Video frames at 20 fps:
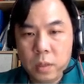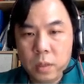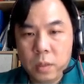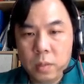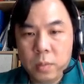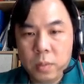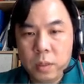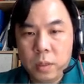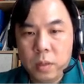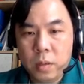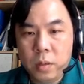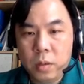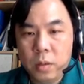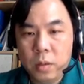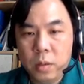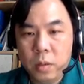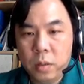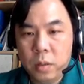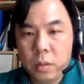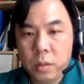
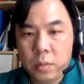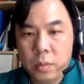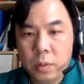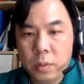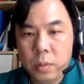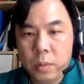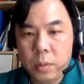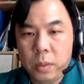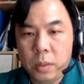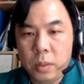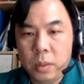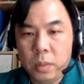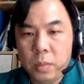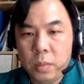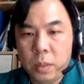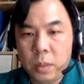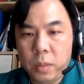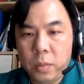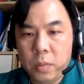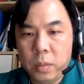because the probability
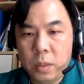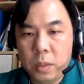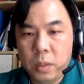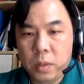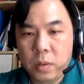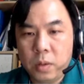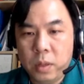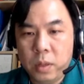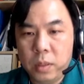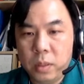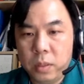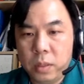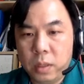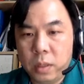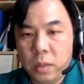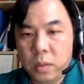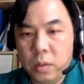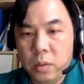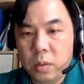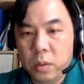must be greater
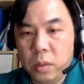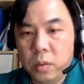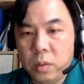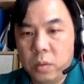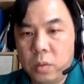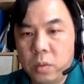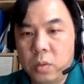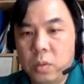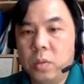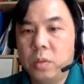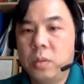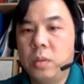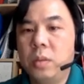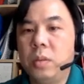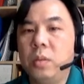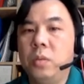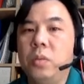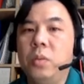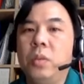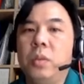than or equal to
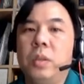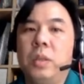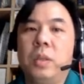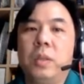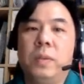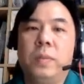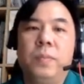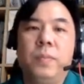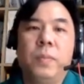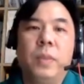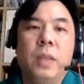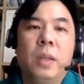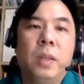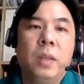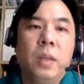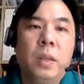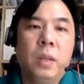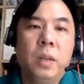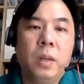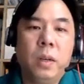0 here.
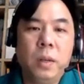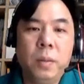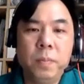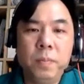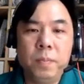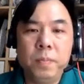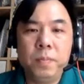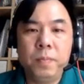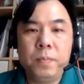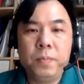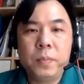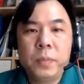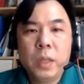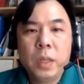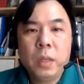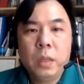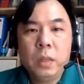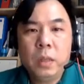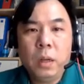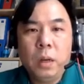Right.
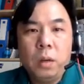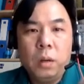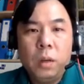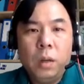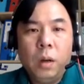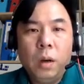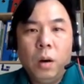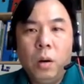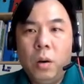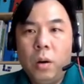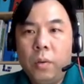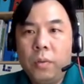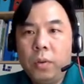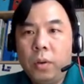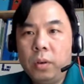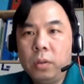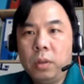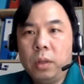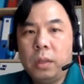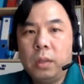Now, of
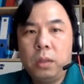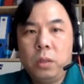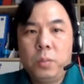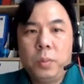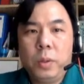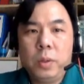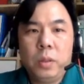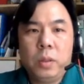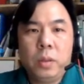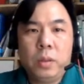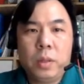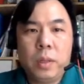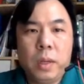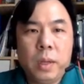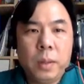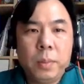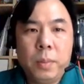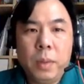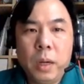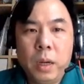course, at this point in
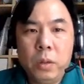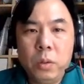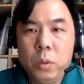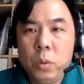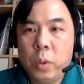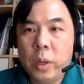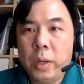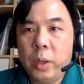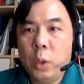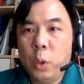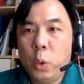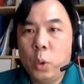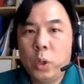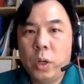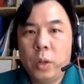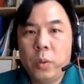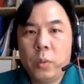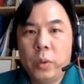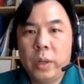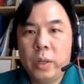time, how do I know
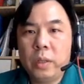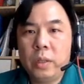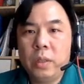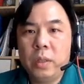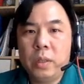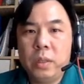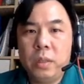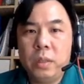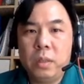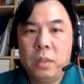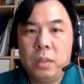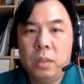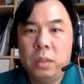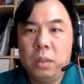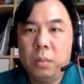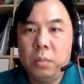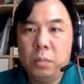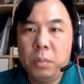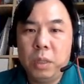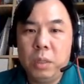that whether this is
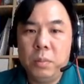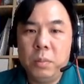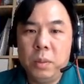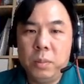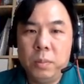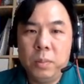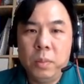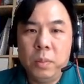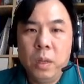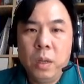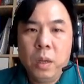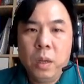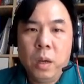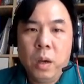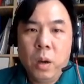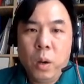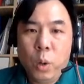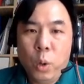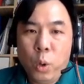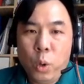a minimum
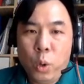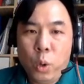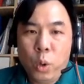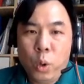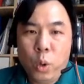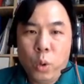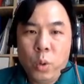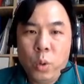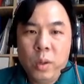or